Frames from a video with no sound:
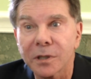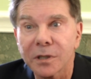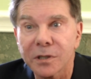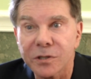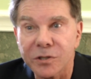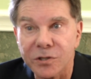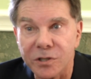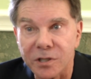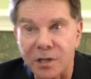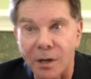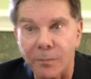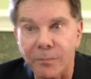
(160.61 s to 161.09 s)

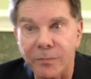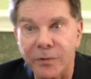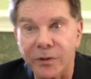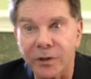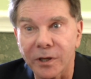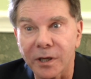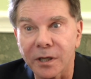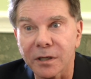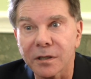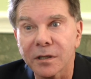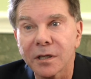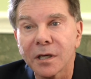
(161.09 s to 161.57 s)

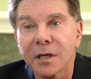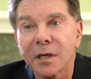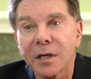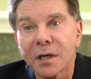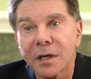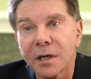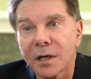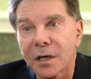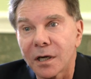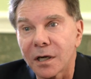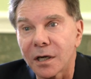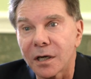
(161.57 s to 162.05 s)
something
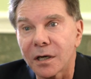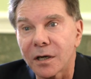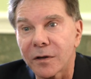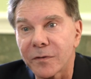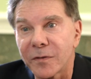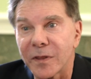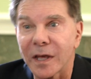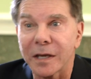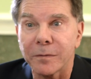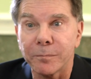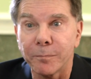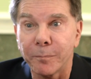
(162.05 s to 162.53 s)

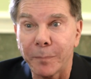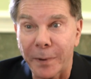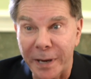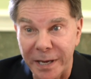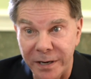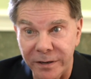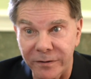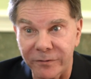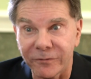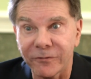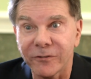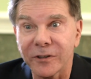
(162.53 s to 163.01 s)
that
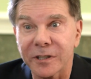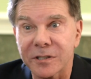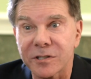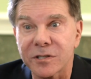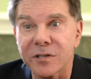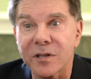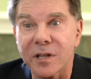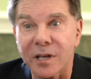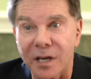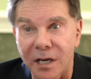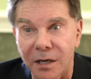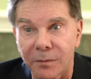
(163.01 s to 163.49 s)
benefits
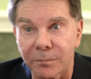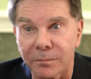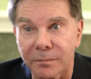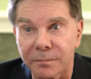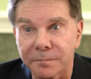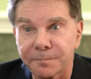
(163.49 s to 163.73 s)
them,